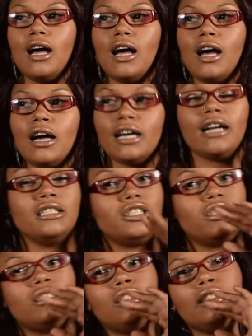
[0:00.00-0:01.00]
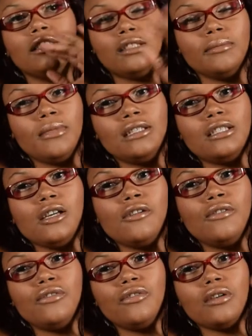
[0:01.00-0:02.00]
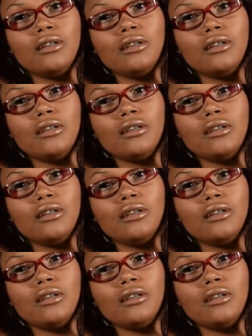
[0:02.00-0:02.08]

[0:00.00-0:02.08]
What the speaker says: I kind of just distant myself,